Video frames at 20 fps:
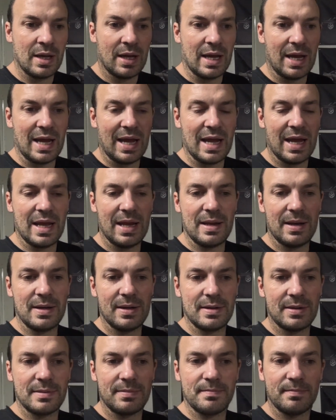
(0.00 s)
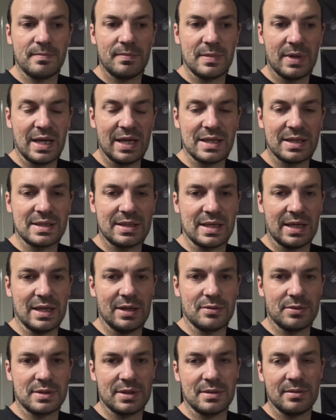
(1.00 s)
And yeah, the
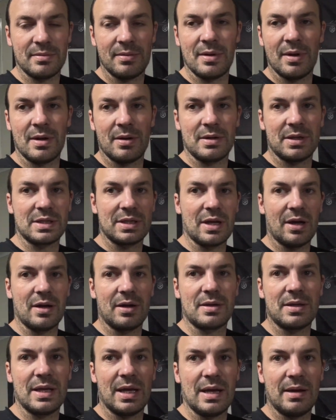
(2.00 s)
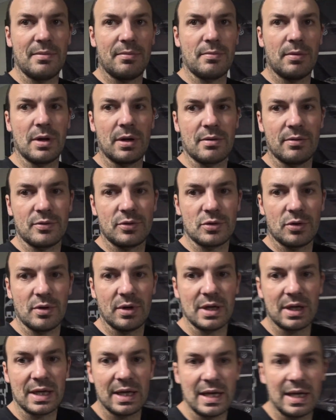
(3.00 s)
seals, just going to work with
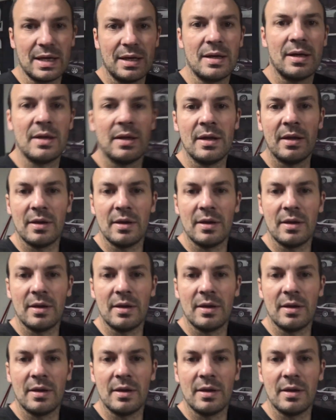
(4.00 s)
Troy again.